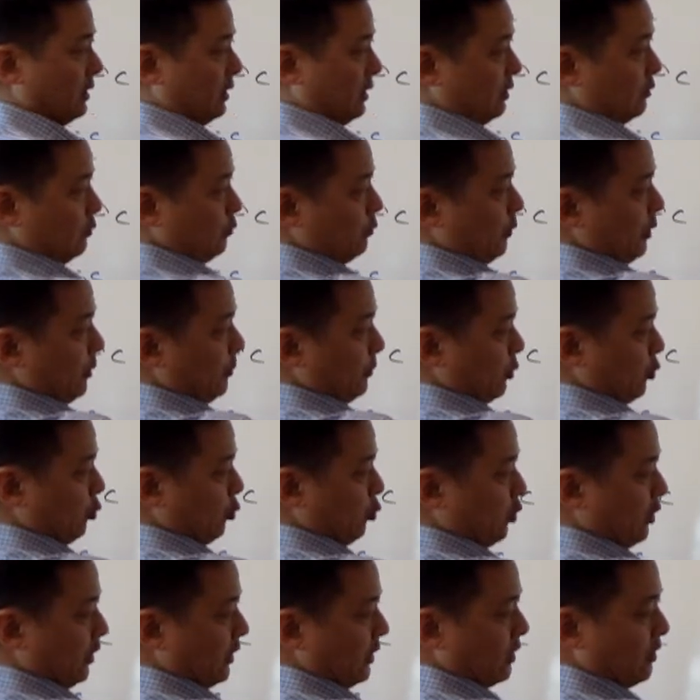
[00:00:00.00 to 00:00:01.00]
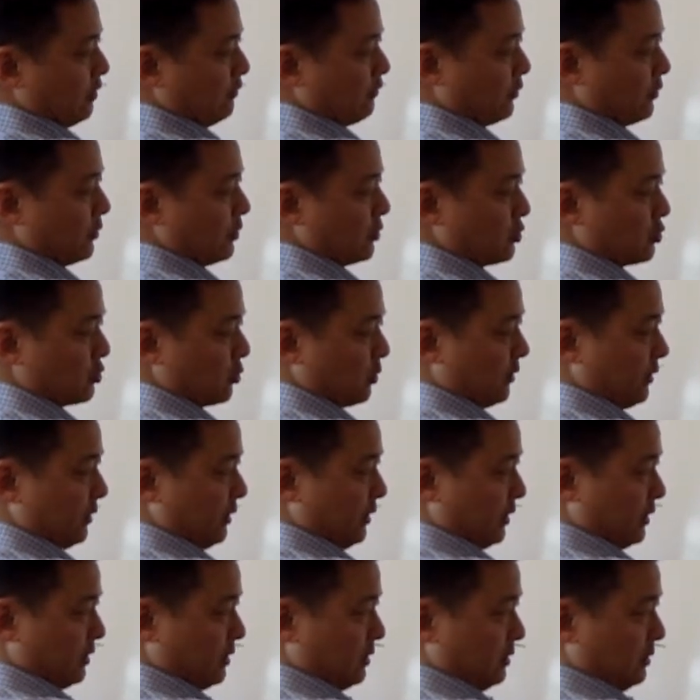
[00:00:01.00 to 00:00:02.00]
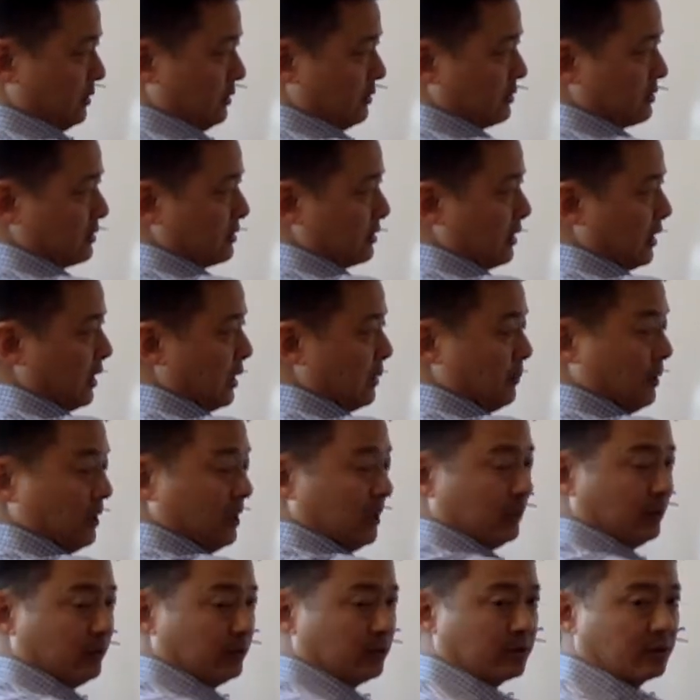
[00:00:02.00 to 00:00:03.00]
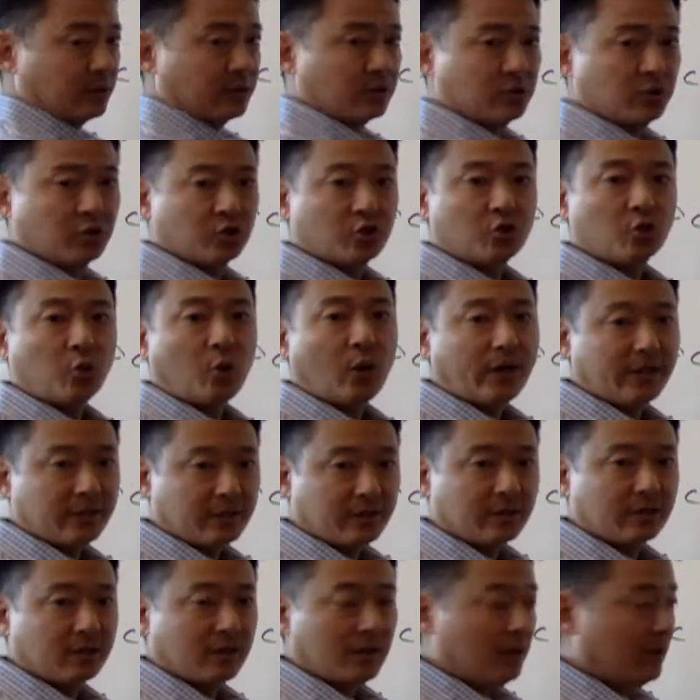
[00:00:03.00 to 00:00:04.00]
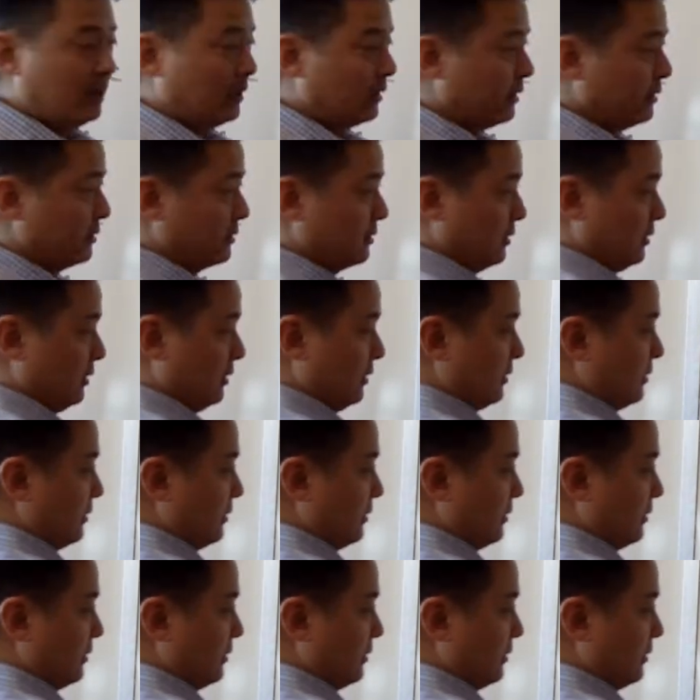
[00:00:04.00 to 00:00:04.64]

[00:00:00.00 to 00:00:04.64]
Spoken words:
And remember, whatever the short leg is, the hypotenuse is just twice as long as it.